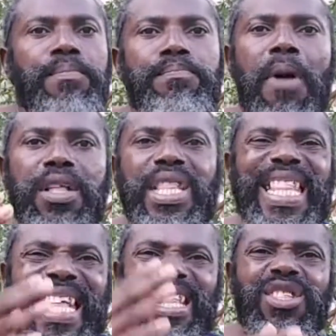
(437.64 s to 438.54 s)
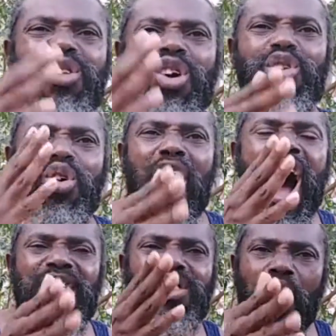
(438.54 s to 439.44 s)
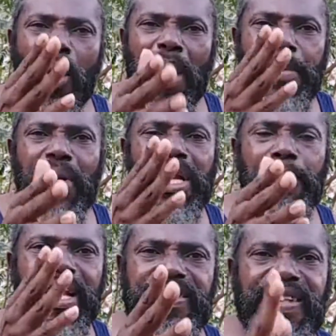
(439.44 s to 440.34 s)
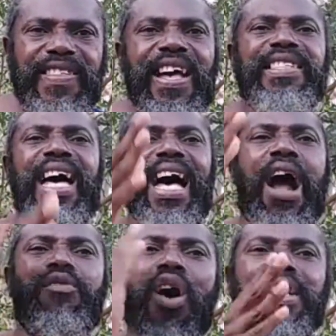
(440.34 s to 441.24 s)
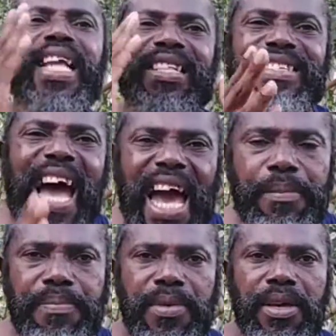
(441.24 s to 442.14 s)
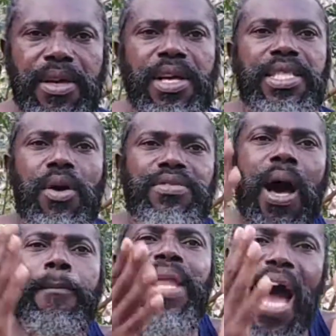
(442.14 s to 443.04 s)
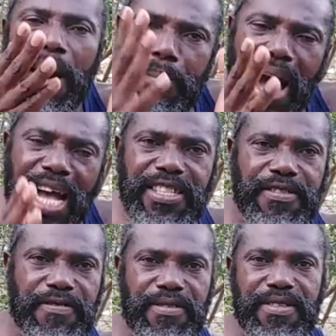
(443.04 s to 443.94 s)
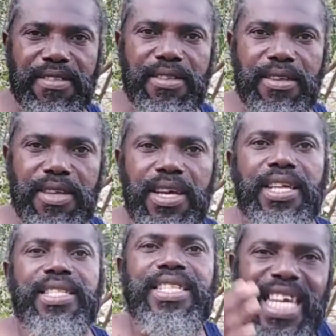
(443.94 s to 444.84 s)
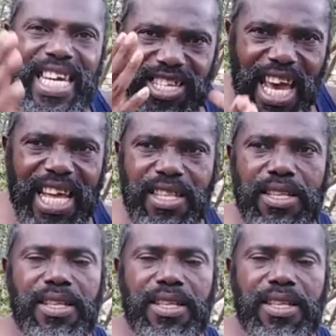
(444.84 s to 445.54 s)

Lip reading: But little do you all know, my brother, my sister, that around that time, there was a black man teaching